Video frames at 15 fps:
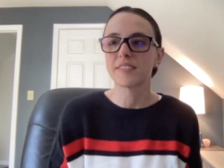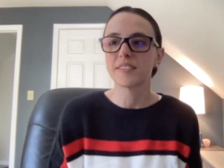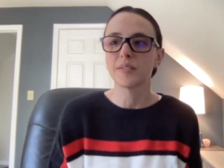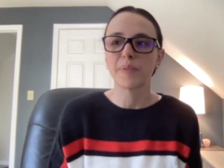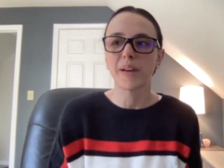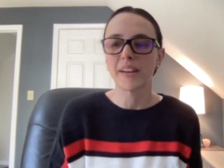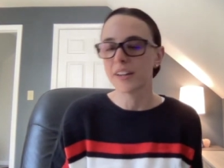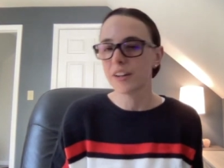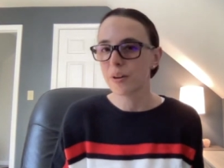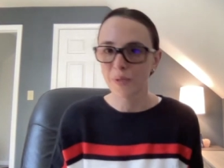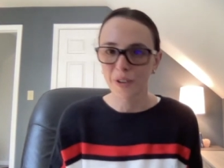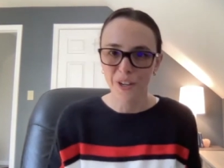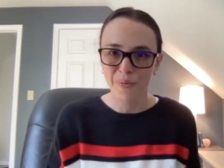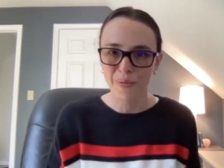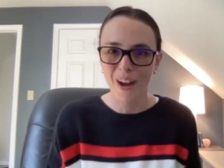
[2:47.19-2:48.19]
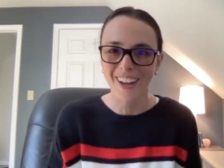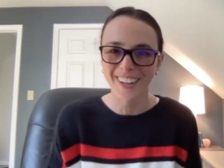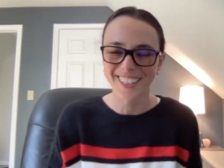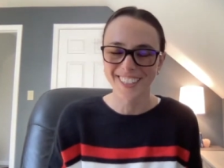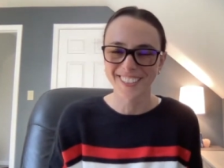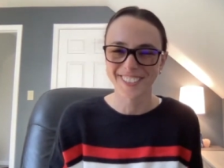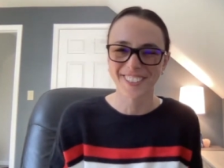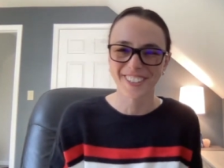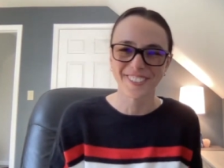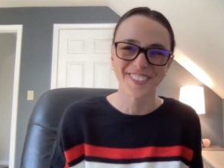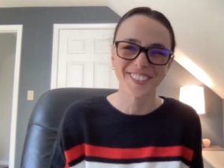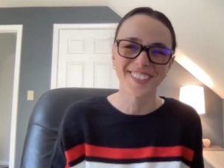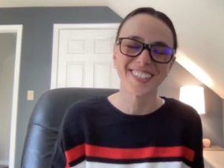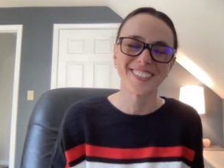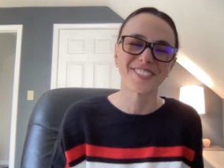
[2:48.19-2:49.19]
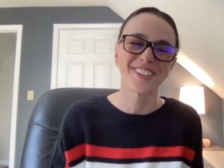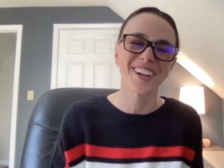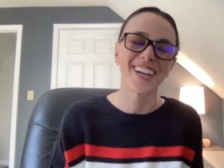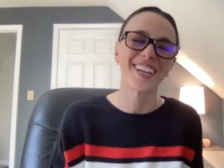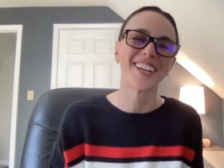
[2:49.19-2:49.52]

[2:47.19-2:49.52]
depending on what your product or service is, right?